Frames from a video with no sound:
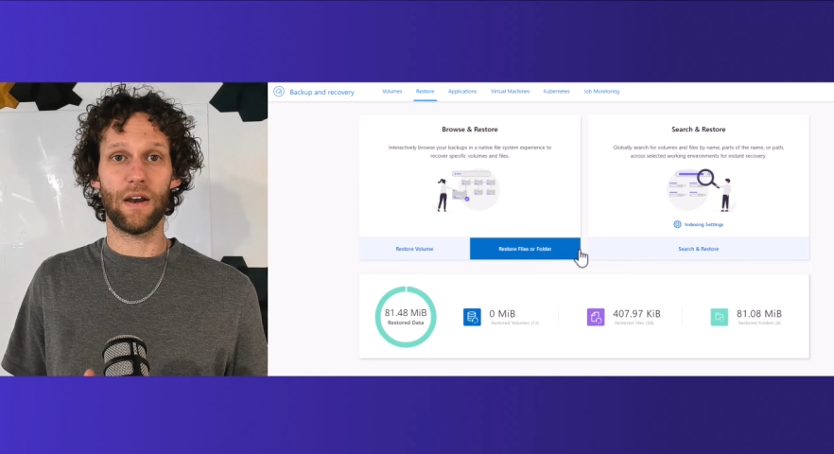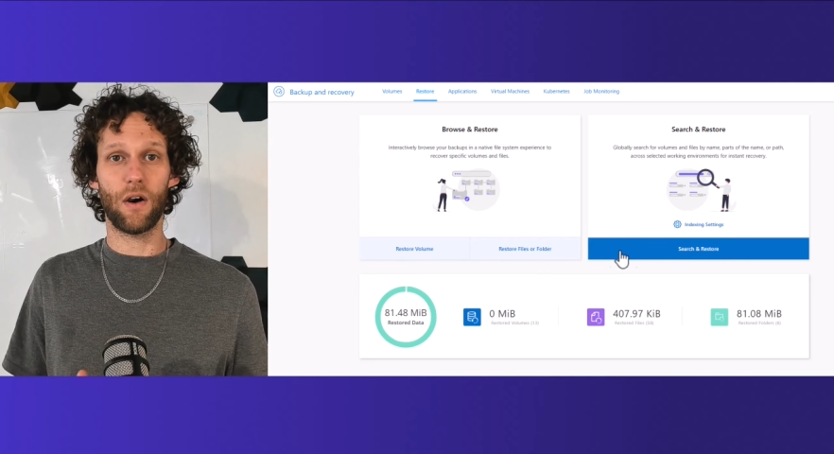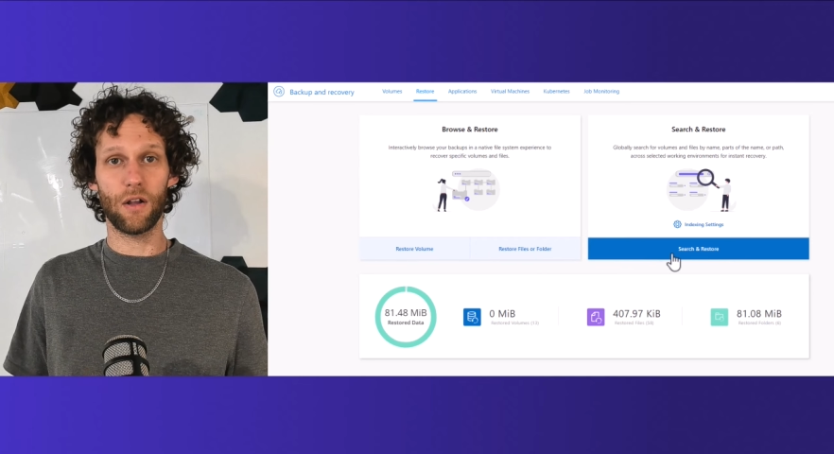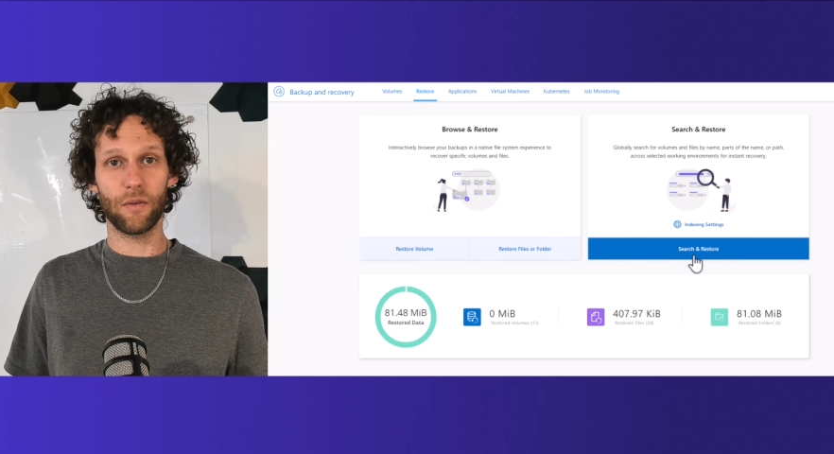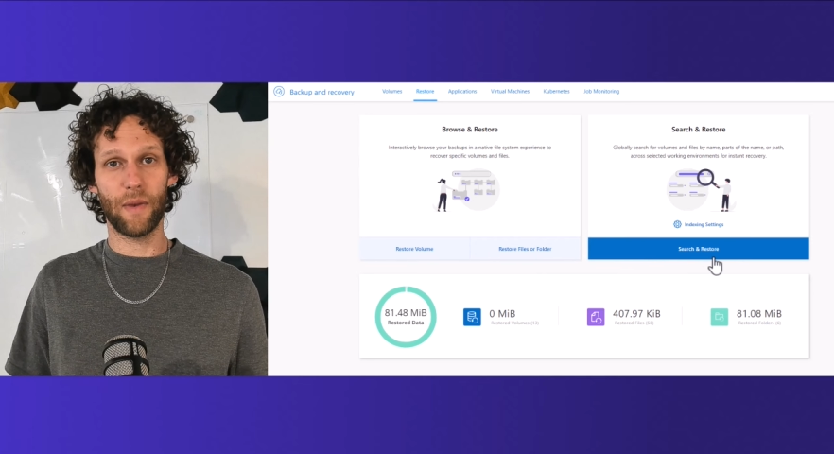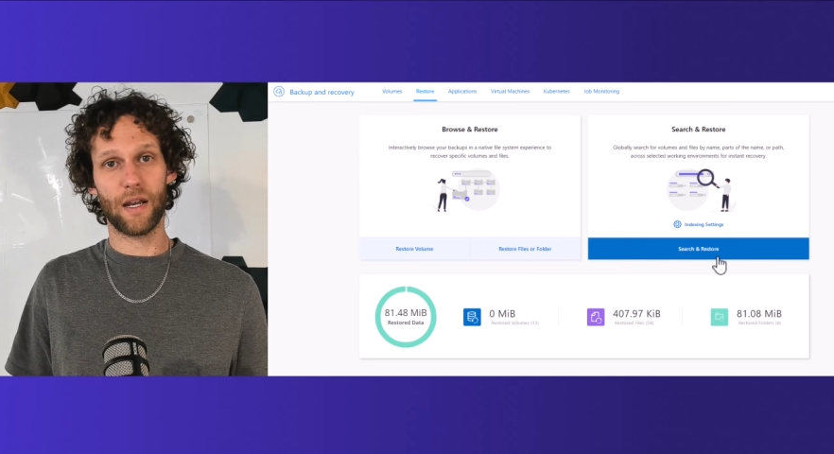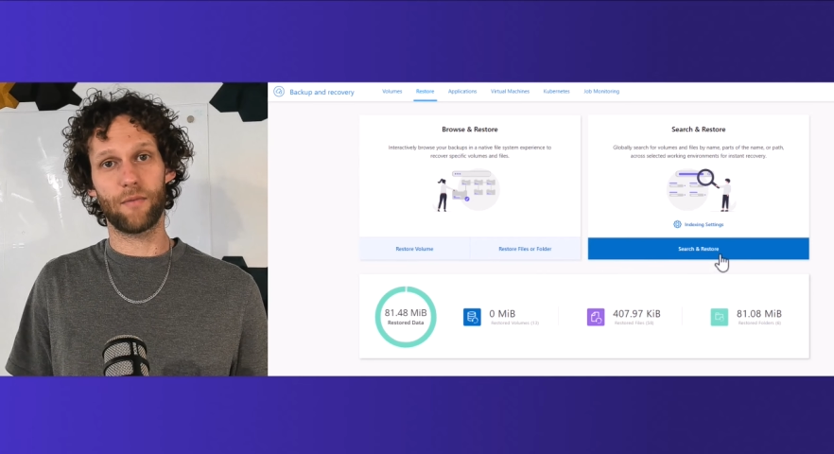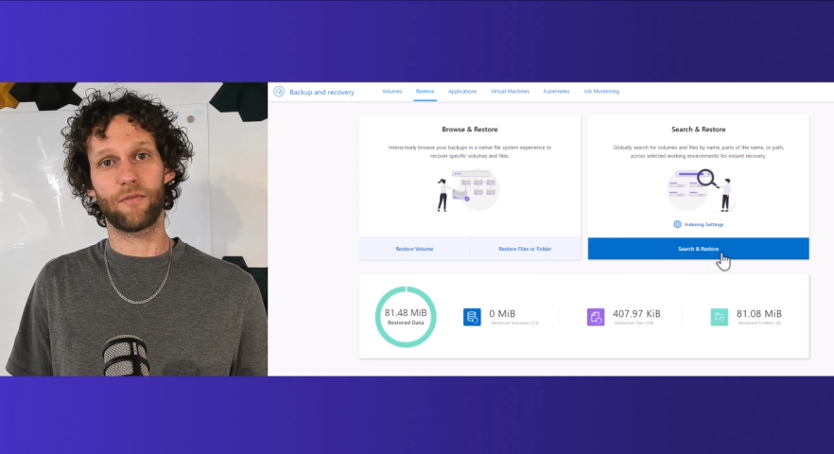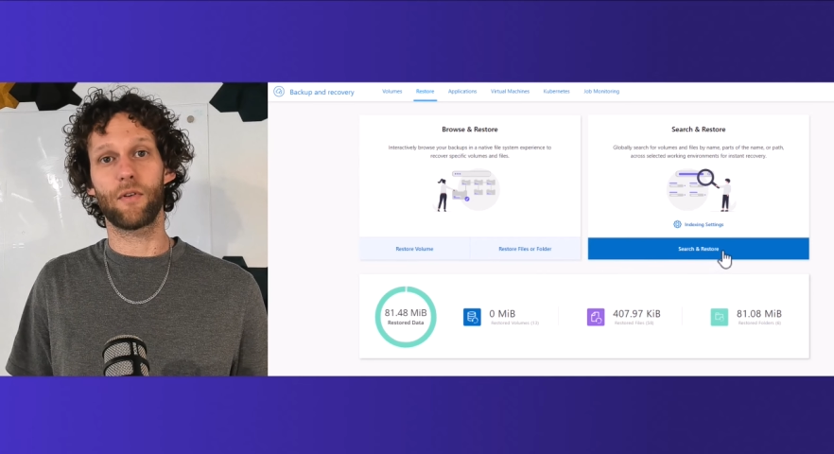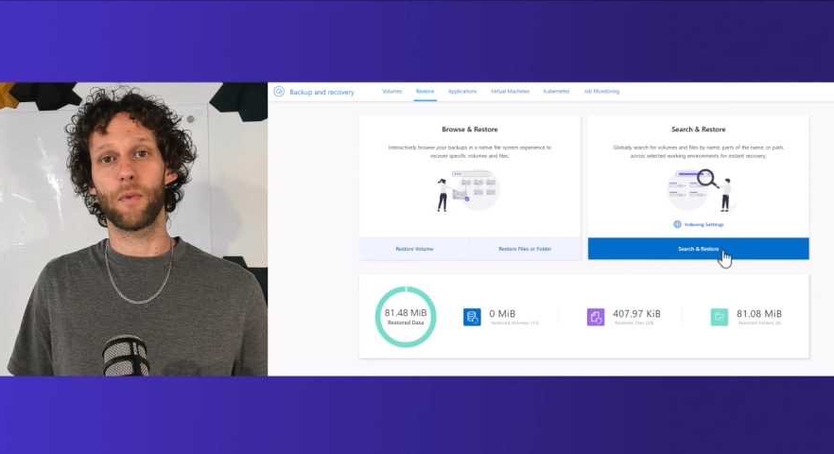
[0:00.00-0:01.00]
old backup
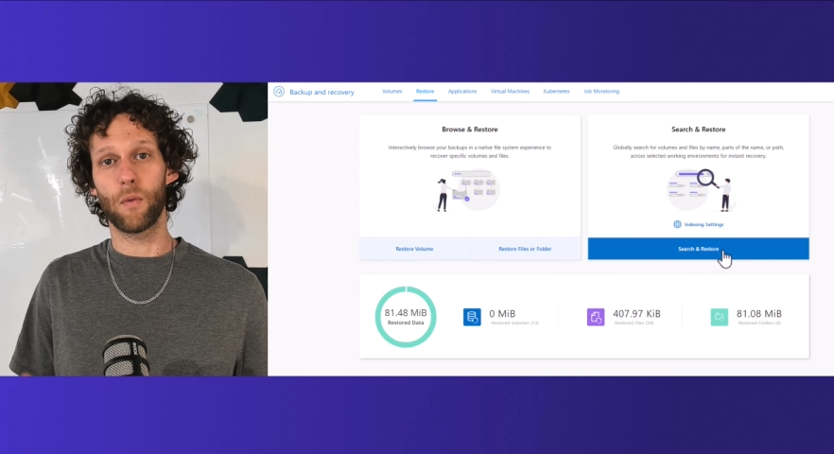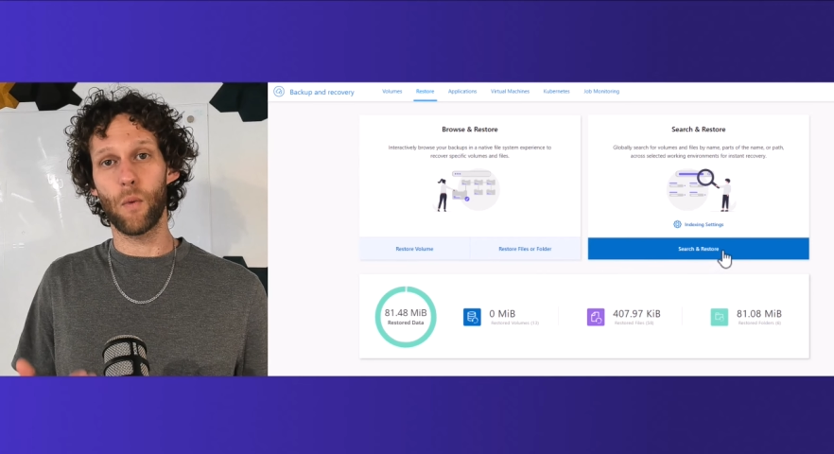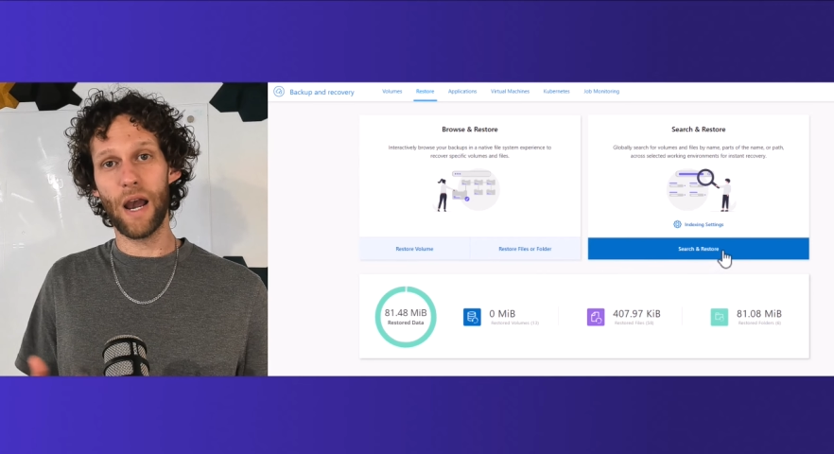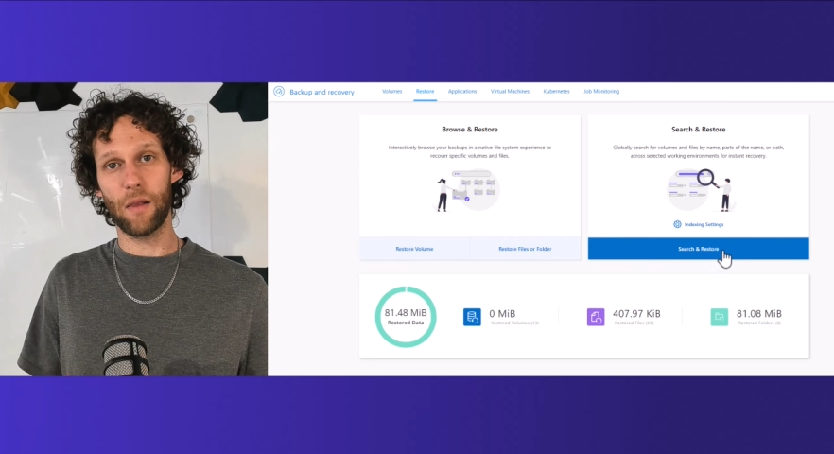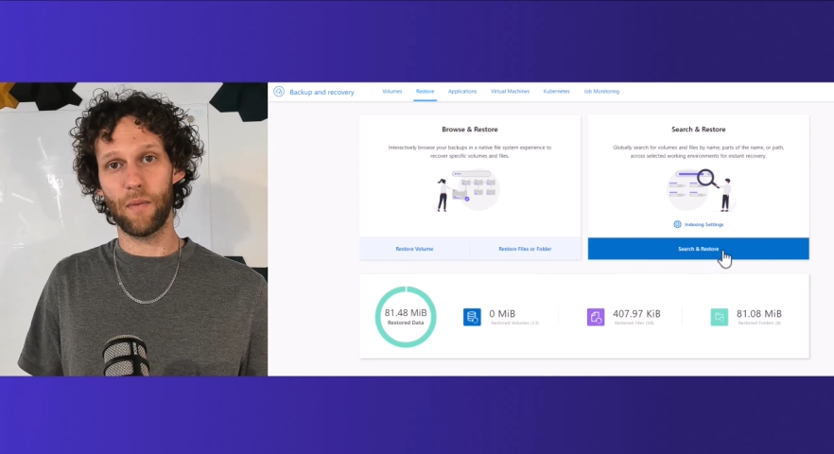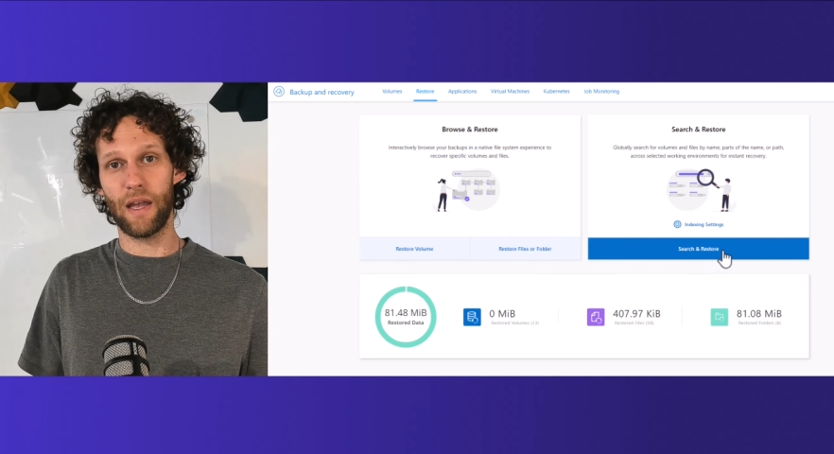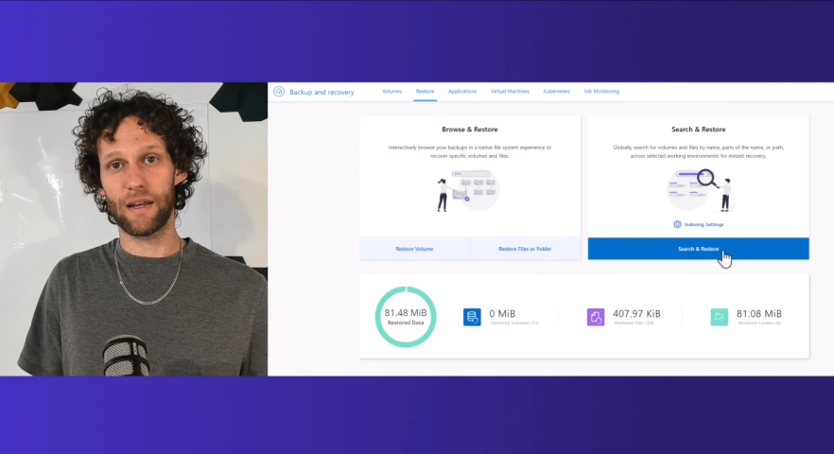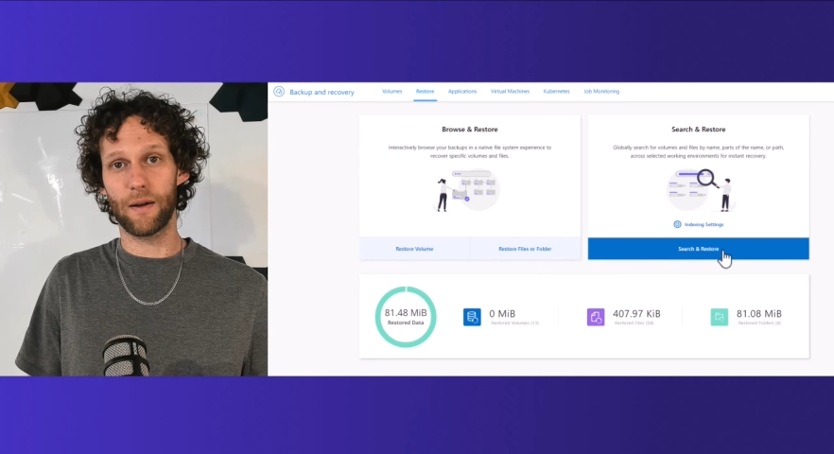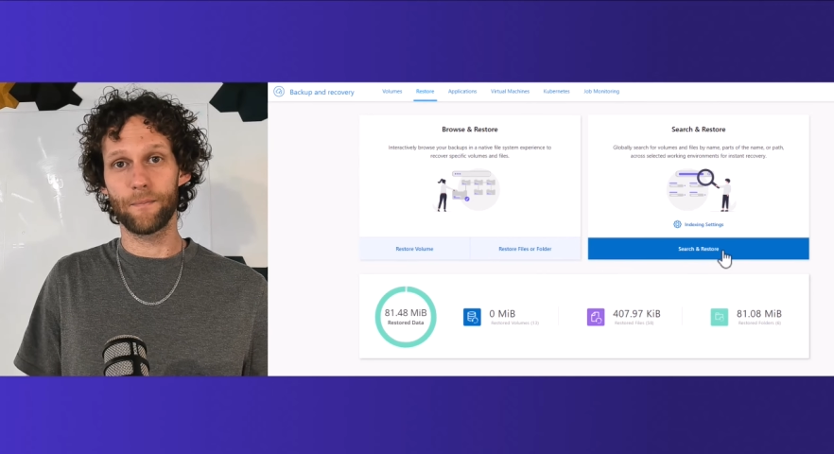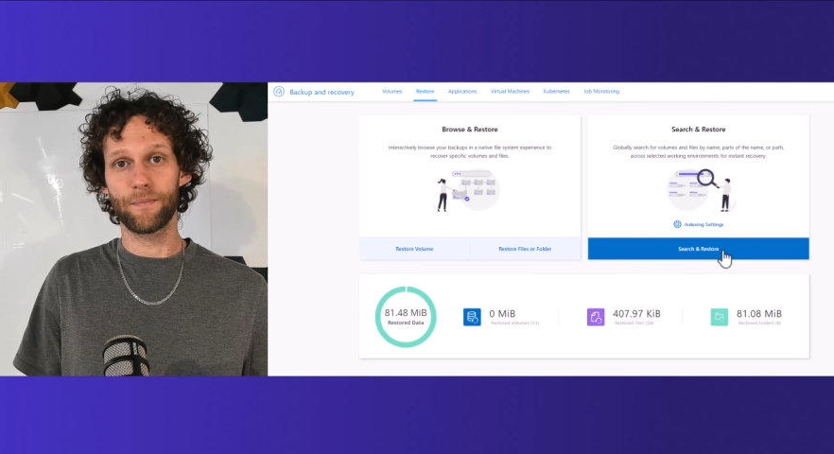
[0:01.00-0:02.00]
from a while back,